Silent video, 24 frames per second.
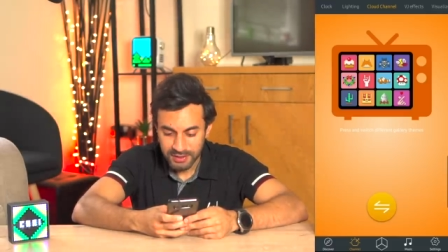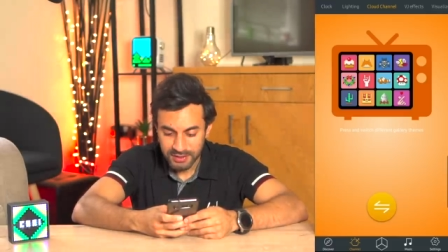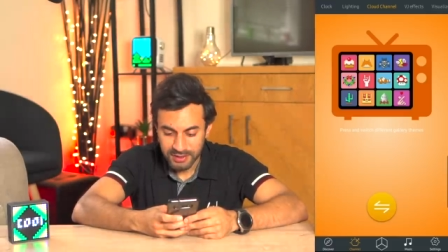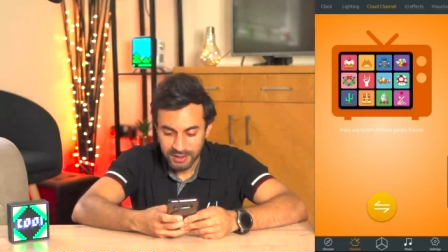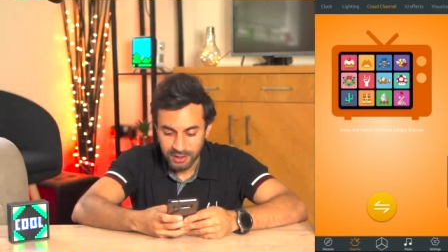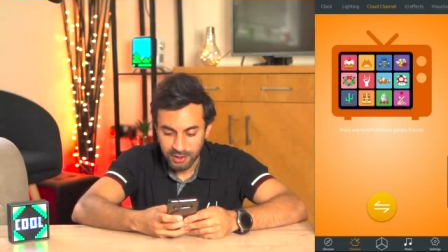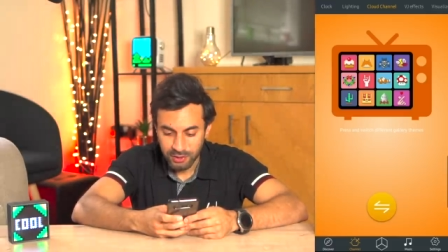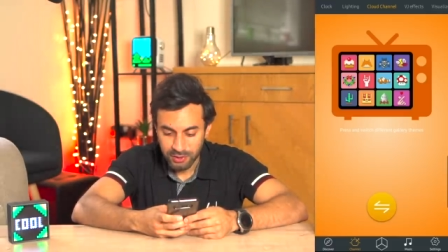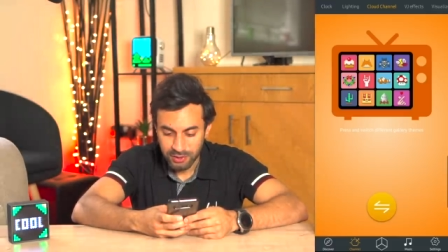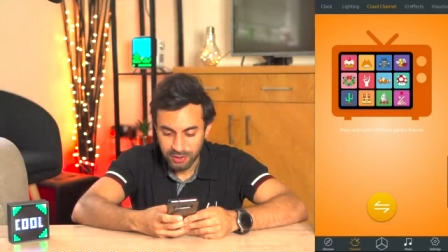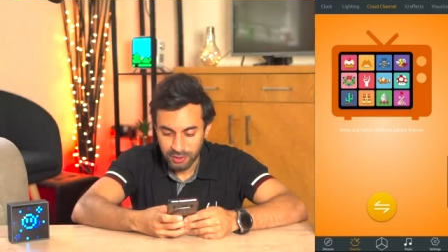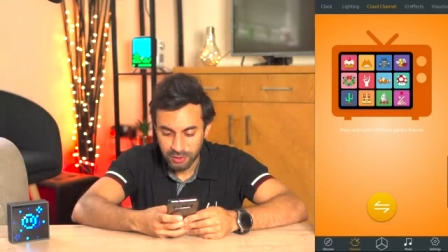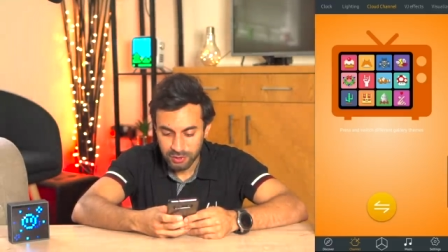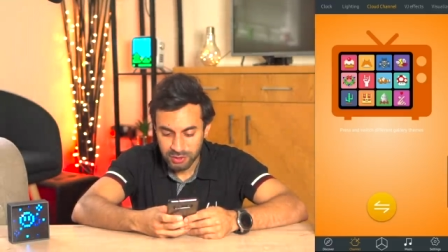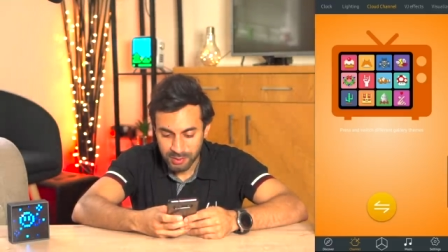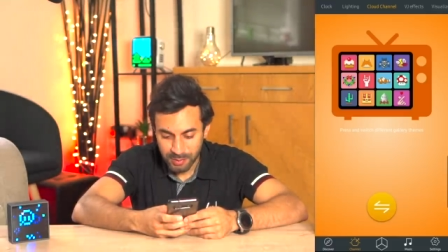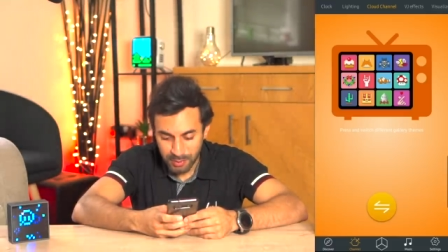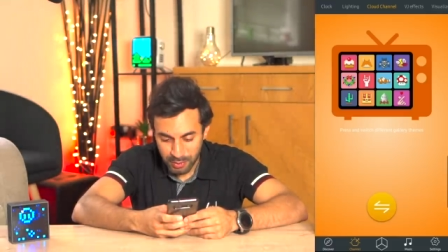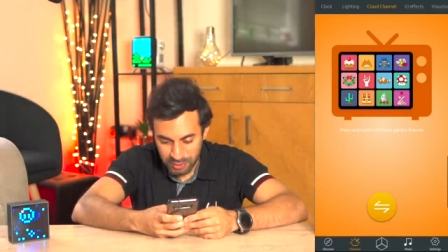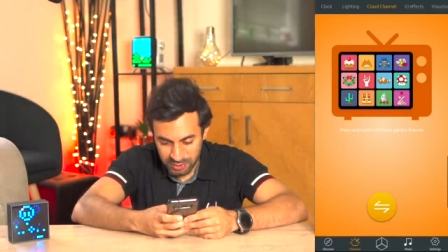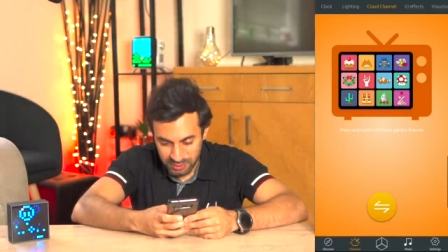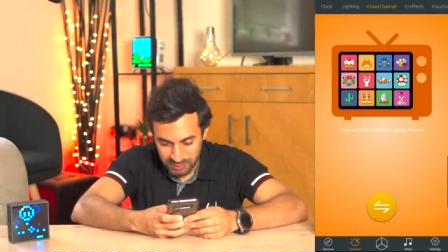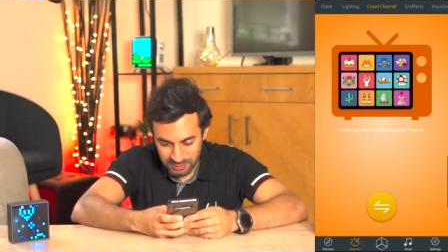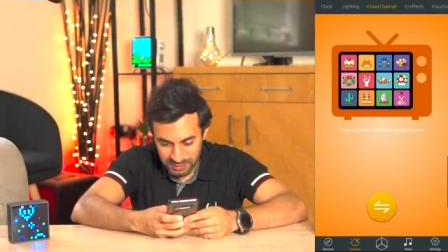Now along the
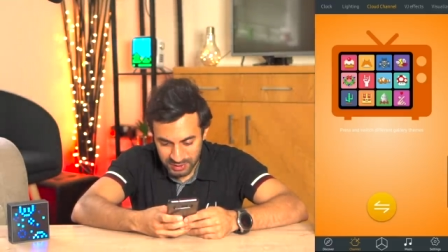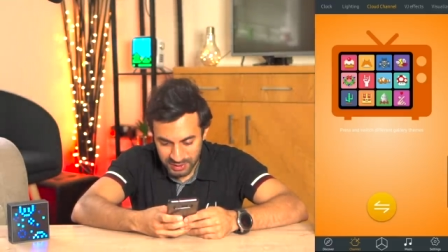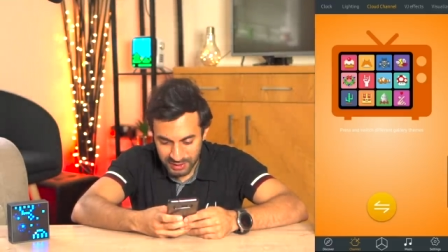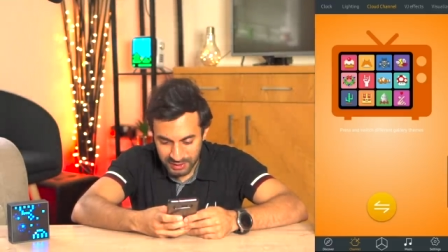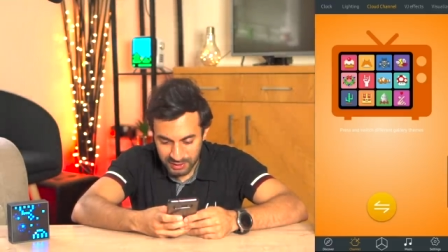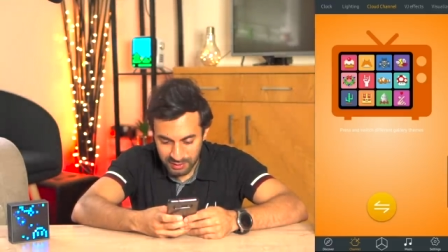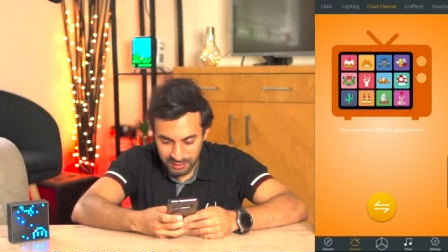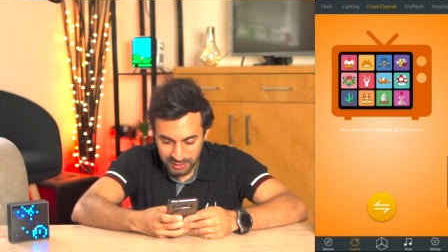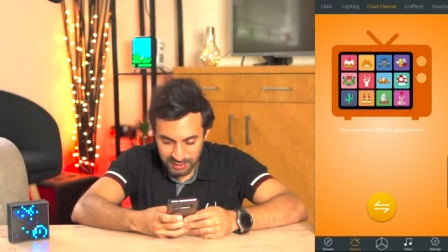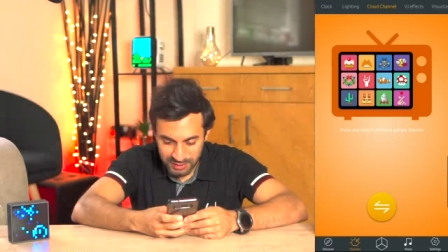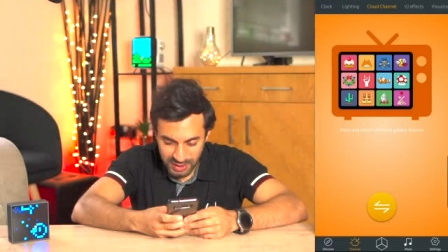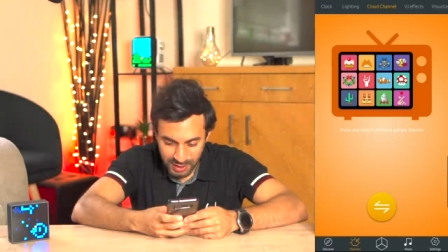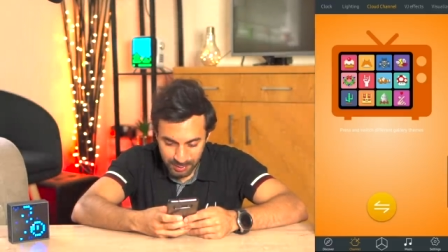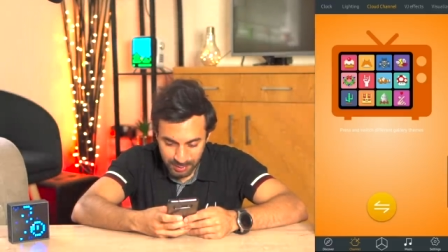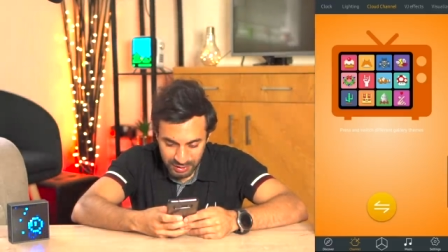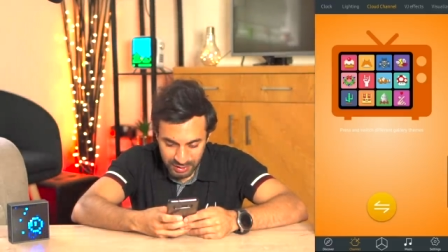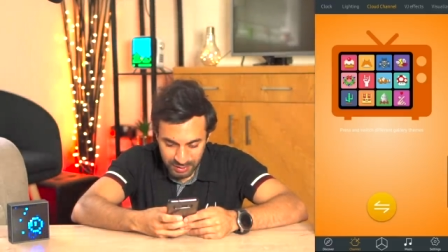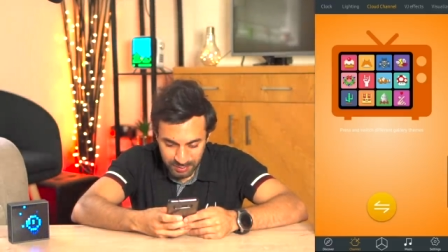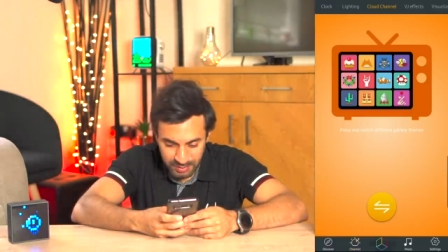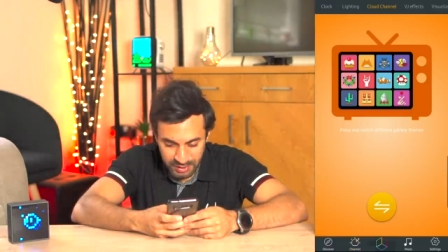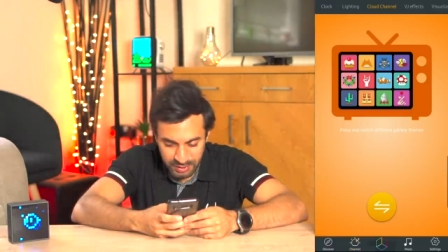bottom there, the tab in the